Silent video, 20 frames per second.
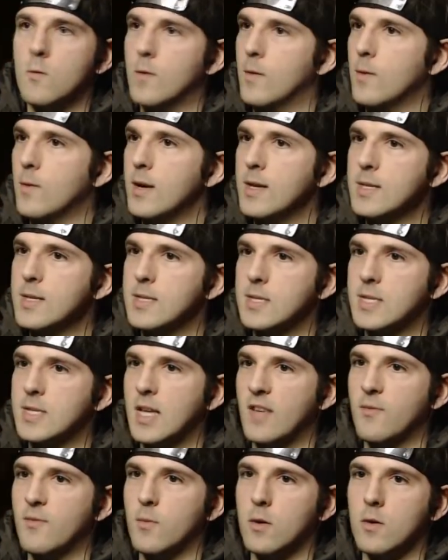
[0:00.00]
Where is the
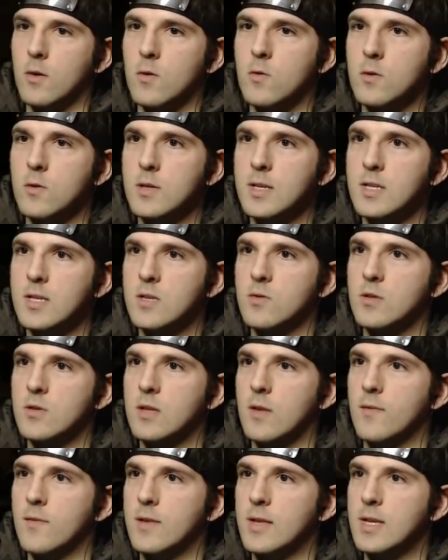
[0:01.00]
safe point? According to this, was
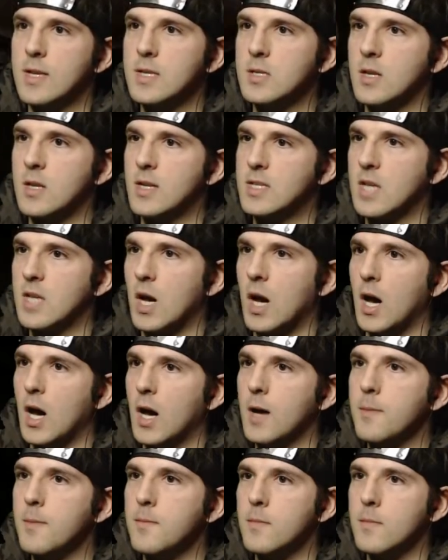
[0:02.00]
over this side. Is it
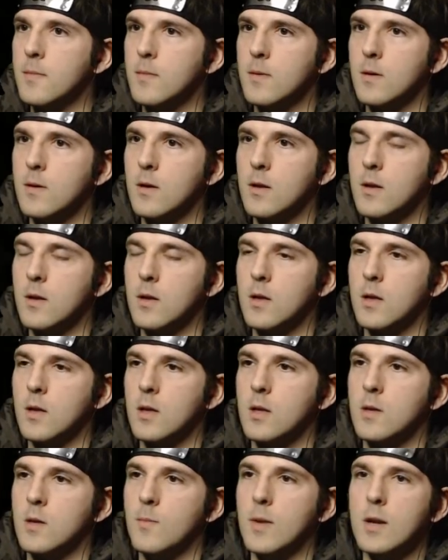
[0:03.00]
up?
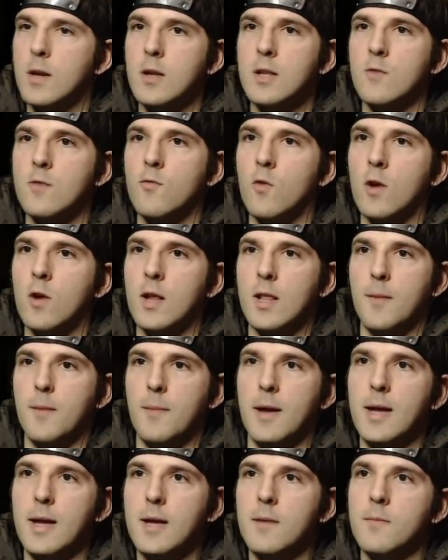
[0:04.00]
Am I looking wrong at the
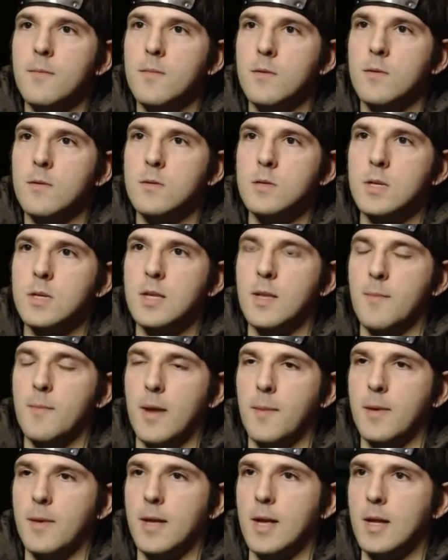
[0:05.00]
map? Let's look at the
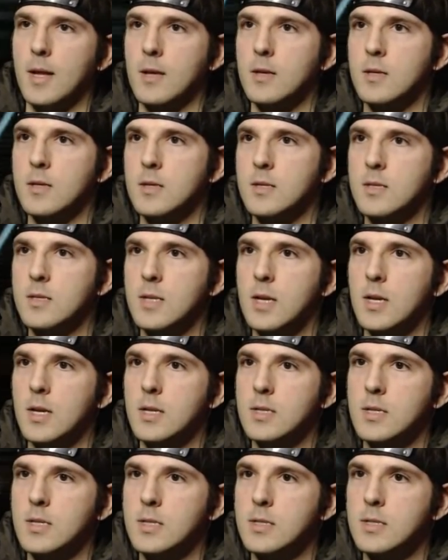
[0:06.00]
map again, because
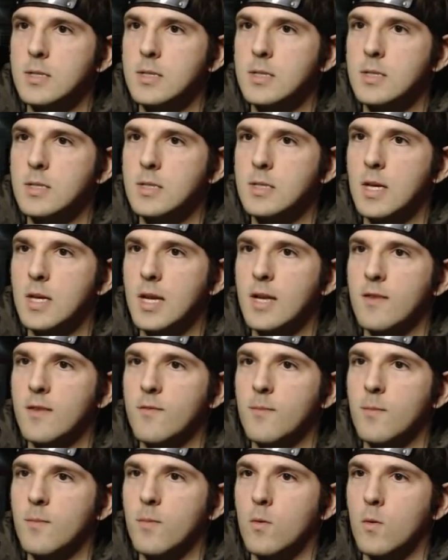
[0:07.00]
there's a safe
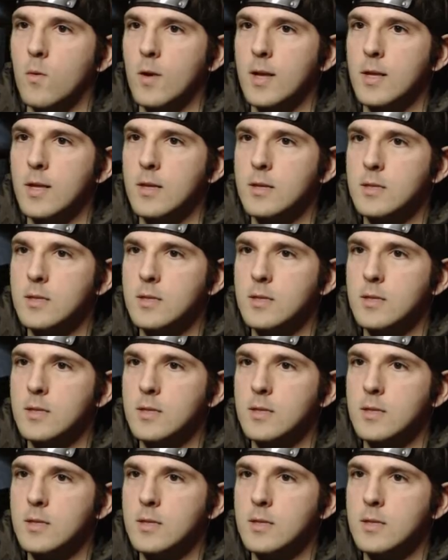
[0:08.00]
point.